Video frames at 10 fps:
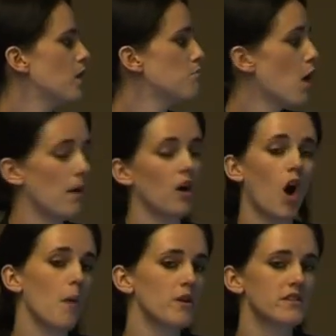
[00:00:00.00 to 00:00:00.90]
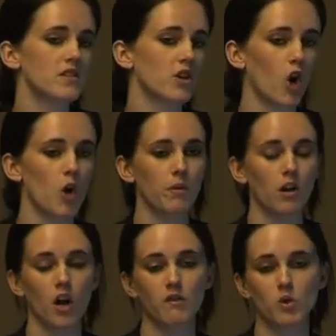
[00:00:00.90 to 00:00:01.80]
Mobile commerce is going to open a
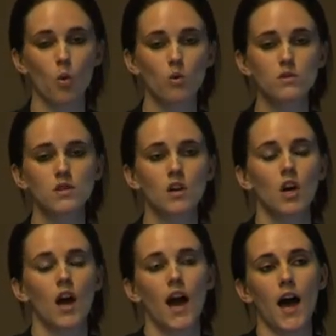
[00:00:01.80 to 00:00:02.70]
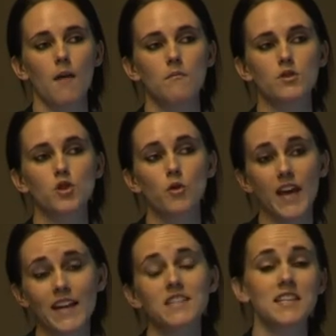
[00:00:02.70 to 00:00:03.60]
lot of doors. So
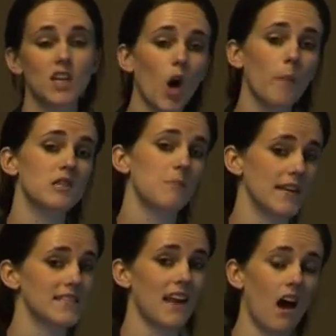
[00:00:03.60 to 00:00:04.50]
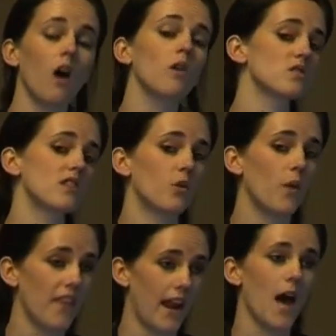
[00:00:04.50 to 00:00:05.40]
get into the e-commerce space now so that
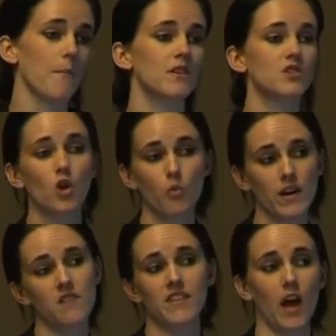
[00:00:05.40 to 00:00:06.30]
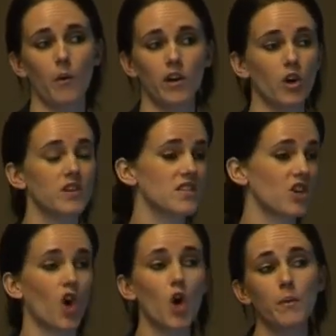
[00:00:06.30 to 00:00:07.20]
when that happens, you're ready for that window, because it's
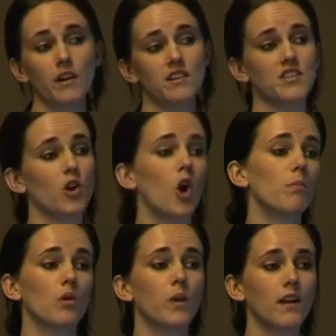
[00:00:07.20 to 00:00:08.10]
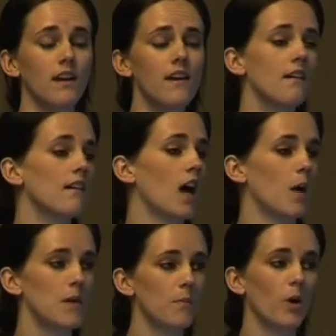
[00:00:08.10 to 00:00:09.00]
going to open and it's going to open quickly,
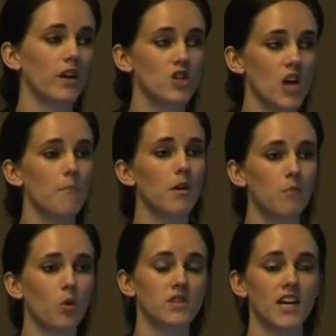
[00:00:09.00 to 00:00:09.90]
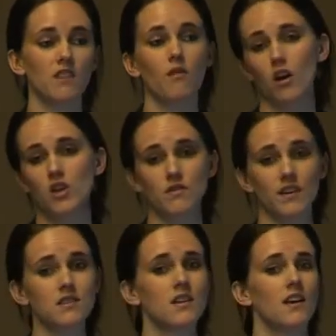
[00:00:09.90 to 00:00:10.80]
and people are going to jump on board and take advantage of
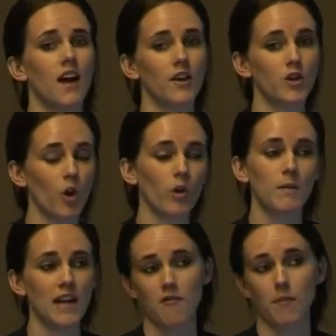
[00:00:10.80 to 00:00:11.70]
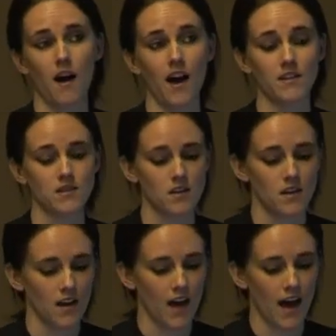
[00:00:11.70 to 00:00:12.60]
it, and you don't want to be left behind.
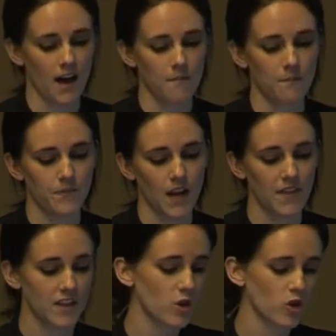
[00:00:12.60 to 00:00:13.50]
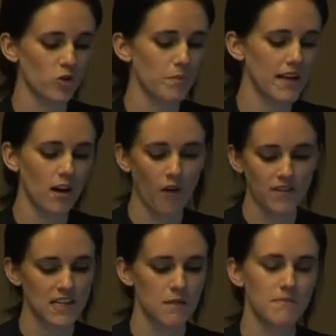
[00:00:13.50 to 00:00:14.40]
And then social media,
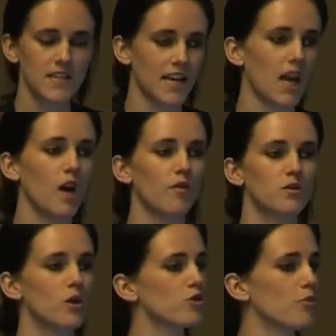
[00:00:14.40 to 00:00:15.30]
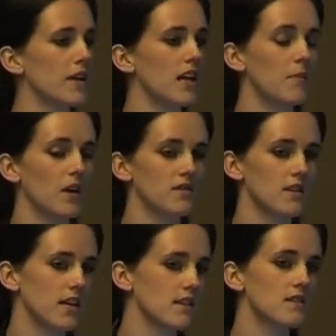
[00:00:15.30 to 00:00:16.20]
obviously take care of your social media, because
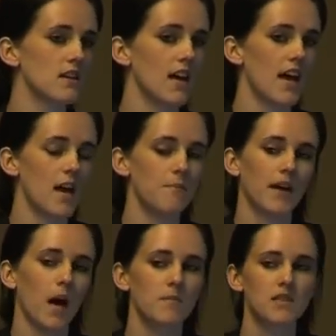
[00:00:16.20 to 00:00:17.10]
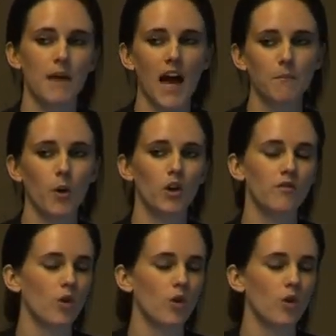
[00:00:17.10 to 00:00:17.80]
it becomes the backbone of